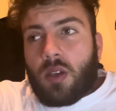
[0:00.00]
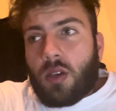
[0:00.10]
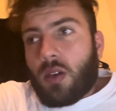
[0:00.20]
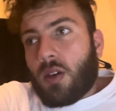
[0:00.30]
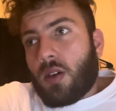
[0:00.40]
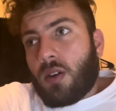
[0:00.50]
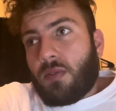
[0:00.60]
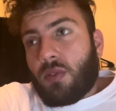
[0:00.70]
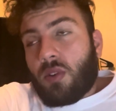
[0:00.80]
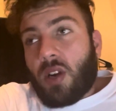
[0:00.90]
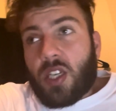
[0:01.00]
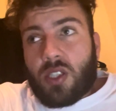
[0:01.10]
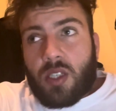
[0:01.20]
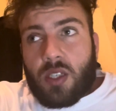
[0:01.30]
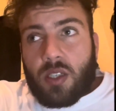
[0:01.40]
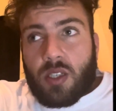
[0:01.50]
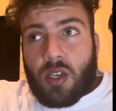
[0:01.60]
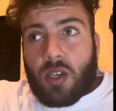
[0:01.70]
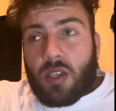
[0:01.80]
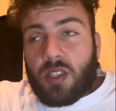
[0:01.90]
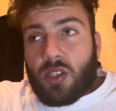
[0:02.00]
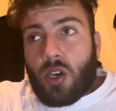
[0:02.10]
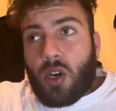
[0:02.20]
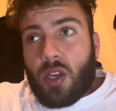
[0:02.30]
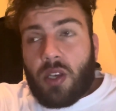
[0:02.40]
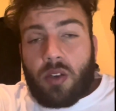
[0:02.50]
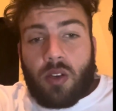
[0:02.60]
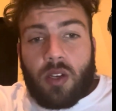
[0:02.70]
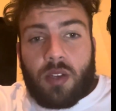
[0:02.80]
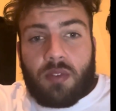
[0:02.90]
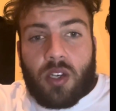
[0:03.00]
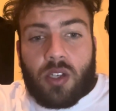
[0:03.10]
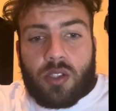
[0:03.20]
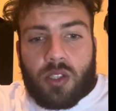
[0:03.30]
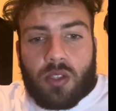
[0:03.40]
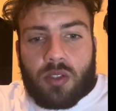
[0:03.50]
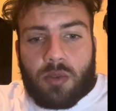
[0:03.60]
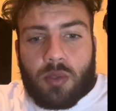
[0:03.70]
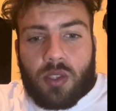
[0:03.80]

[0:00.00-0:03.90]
for crashing his car, and he couldn't leave the country because it was